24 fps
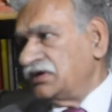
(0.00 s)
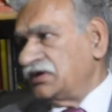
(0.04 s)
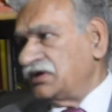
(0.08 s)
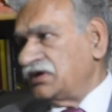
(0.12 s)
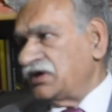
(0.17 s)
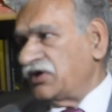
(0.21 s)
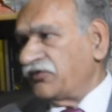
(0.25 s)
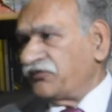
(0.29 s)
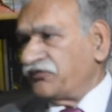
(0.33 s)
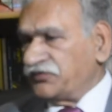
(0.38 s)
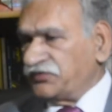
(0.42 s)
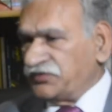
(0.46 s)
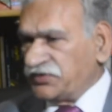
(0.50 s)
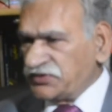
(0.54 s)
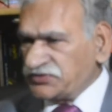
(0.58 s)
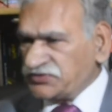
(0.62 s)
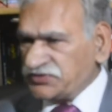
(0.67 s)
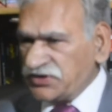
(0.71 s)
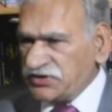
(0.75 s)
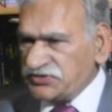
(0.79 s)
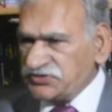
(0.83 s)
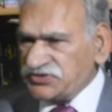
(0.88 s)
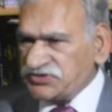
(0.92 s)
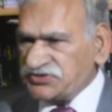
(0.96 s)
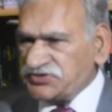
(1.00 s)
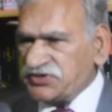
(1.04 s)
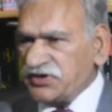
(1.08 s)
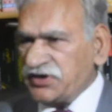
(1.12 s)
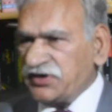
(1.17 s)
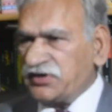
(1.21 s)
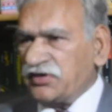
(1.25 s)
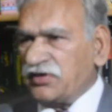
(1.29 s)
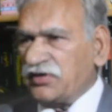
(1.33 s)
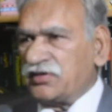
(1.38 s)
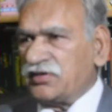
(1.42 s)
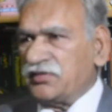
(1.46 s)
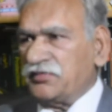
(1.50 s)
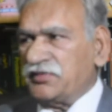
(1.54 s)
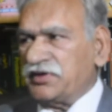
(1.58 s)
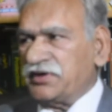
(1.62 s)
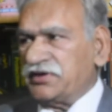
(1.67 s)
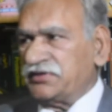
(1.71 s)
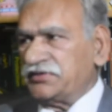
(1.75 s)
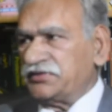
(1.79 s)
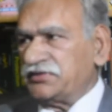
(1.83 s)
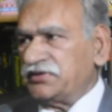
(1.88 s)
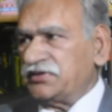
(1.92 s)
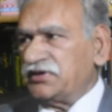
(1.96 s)
If this registered
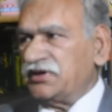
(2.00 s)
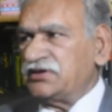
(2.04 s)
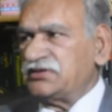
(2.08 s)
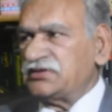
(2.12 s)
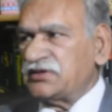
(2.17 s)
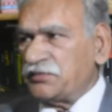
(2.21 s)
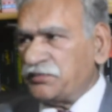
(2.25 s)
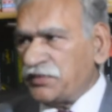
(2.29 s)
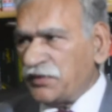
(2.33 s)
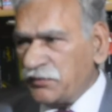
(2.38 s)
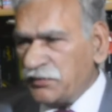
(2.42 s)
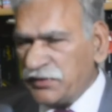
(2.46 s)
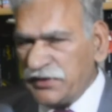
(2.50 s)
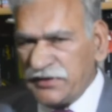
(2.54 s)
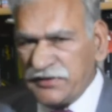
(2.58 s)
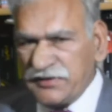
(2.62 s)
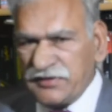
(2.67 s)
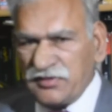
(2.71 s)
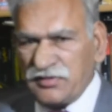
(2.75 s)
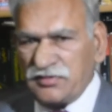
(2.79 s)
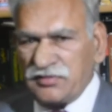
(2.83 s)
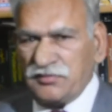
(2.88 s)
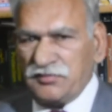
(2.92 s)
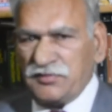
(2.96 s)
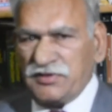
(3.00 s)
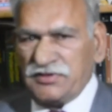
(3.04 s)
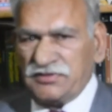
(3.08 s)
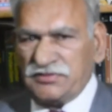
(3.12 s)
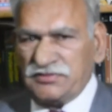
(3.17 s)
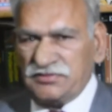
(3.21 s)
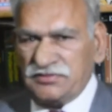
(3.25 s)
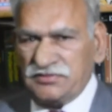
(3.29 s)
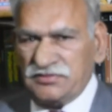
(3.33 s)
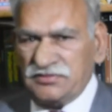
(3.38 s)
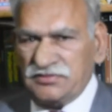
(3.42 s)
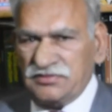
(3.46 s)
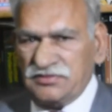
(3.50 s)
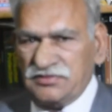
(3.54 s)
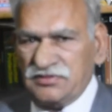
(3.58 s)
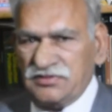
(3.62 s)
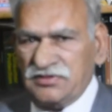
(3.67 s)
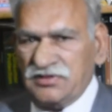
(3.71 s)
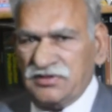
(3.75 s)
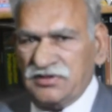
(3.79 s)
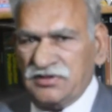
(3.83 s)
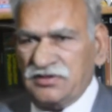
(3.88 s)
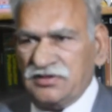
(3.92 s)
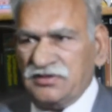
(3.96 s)
document is a public document,
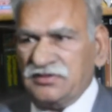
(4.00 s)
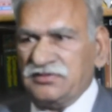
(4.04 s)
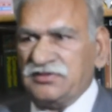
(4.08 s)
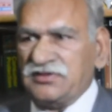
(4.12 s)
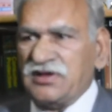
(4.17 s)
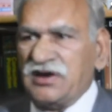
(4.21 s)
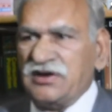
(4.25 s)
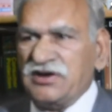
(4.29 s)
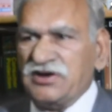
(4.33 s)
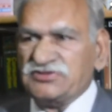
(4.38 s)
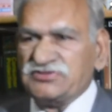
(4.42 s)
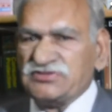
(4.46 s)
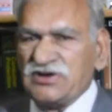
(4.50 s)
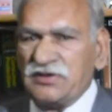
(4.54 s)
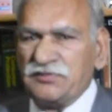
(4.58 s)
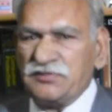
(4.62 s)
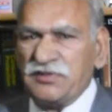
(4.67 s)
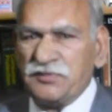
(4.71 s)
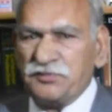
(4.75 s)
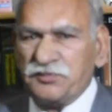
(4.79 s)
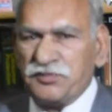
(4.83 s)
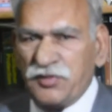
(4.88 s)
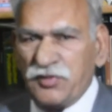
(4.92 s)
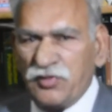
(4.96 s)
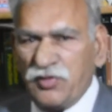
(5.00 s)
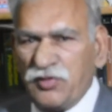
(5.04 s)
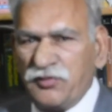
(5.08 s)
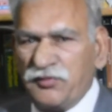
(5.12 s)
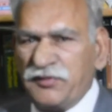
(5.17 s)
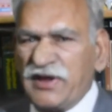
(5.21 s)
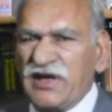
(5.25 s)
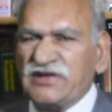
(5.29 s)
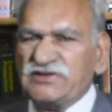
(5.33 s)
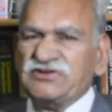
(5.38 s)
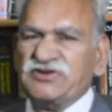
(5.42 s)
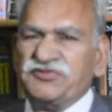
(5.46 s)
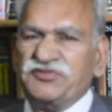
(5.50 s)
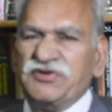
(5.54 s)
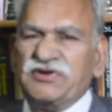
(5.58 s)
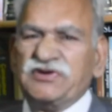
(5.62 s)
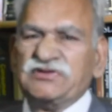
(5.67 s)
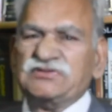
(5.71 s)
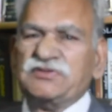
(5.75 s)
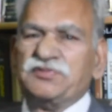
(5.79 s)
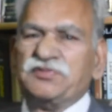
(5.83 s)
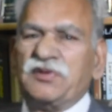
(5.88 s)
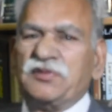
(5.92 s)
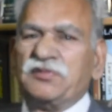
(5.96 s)
then it shall be proved as if it
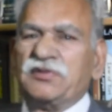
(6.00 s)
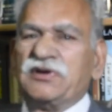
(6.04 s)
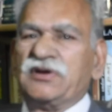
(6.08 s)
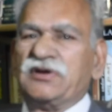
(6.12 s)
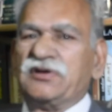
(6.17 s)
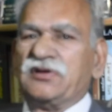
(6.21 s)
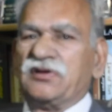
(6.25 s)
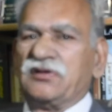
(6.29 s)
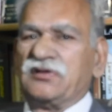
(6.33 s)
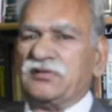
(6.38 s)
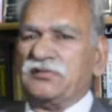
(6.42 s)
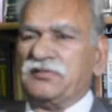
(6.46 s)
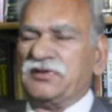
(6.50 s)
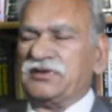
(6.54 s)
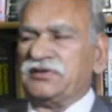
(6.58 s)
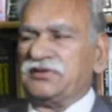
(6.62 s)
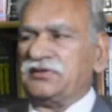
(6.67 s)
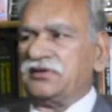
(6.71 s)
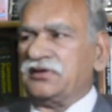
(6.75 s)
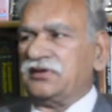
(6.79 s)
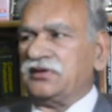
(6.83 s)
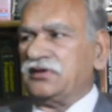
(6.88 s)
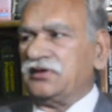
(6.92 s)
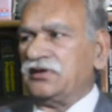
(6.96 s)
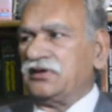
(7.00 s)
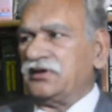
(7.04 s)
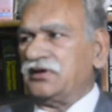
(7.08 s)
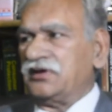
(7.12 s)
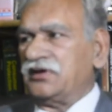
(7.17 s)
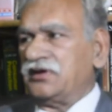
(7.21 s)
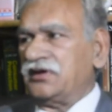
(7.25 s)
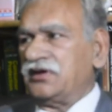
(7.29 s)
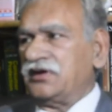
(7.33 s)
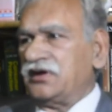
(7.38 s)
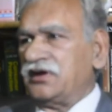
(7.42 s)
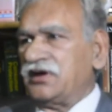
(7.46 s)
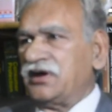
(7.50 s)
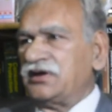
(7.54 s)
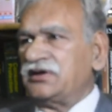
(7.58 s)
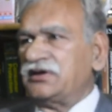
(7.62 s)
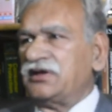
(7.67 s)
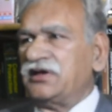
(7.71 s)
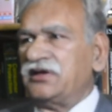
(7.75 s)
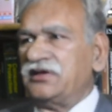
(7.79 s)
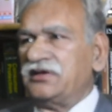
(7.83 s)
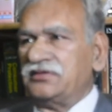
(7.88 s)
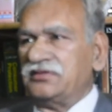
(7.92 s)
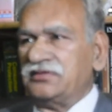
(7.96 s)
is a public document, and
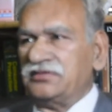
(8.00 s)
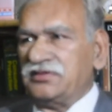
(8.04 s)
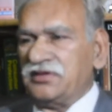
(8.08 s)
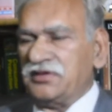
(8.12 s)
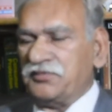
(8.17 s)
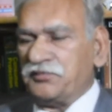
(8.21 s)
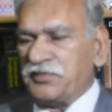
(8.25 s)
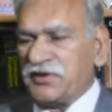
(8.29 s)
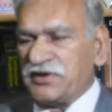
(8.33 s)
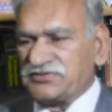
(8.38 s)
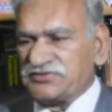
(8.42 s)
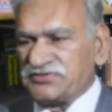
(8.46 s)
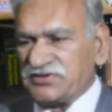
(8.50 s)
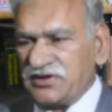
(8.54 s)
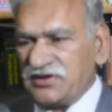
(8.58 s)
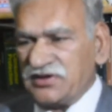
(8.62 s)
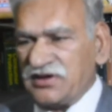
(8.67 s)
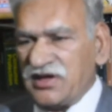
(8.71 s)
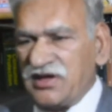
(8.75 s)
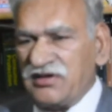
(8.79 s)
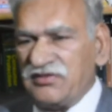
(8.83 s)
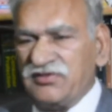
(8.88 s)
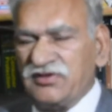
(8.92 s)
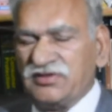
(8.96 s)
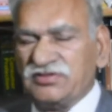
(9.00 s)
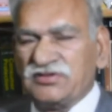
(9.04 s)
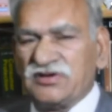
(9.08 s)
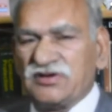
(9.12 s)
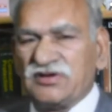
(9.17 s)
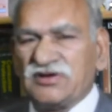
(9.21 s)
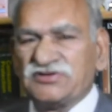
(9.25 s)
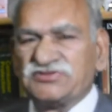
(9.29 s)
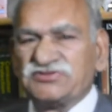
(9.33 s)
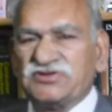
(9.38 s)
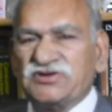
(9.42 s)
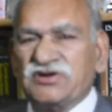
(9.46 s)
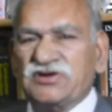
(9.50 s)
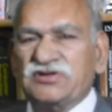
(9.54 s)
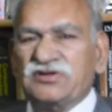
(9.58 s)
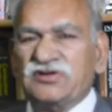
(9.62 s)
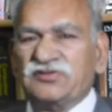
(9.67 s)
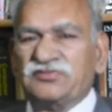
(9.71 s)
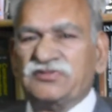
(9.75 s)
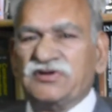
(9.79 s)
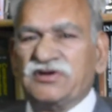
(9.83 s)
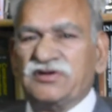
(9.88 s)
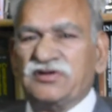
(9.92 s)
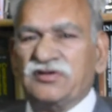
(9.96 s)
the person having the custody
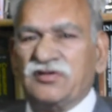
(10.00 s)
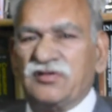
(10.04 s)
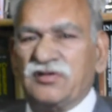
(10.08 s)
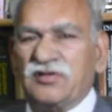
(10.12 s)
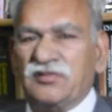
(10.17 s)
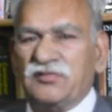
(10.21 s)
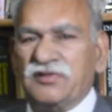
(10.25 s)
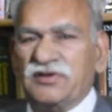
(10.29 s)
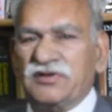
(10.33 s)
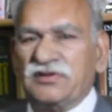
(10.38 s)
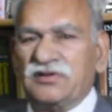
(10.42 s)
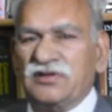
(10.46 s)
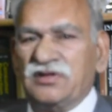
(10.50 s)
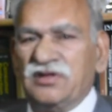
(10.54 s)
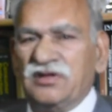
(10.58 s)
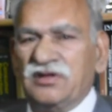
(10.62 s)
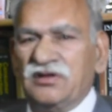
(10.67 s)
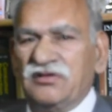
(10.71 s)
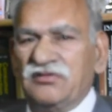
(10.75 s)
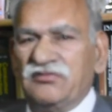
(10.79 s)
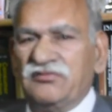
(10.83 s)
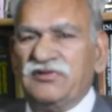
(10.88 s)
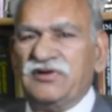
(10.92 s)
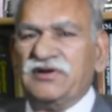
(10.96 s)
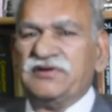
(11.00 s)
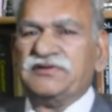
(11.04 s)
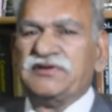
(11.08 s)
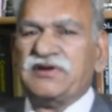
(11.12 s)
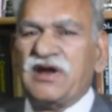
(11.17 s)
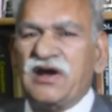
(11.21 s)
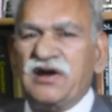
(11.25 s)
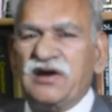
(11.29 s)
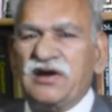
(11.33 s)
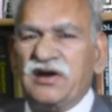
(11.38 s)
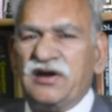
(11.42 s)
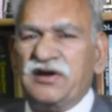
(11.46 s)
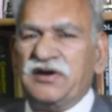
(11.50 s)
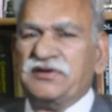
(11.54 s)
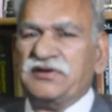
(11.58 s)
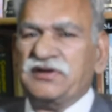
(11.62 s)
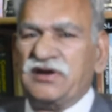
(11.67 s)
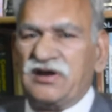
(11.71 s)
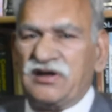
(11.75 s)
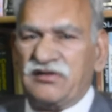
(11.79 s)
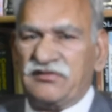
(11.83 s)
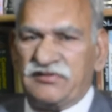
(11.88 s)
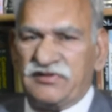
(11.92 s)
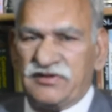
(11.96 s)
of that document will tender it
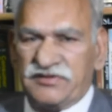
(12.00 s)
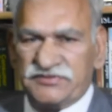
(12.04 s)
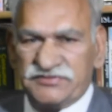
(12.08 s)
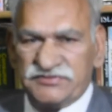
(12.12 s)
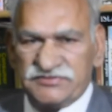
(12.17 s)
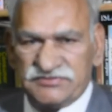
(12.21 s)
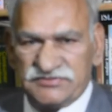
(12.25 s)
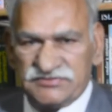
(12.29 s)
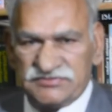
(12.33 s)
in evidence.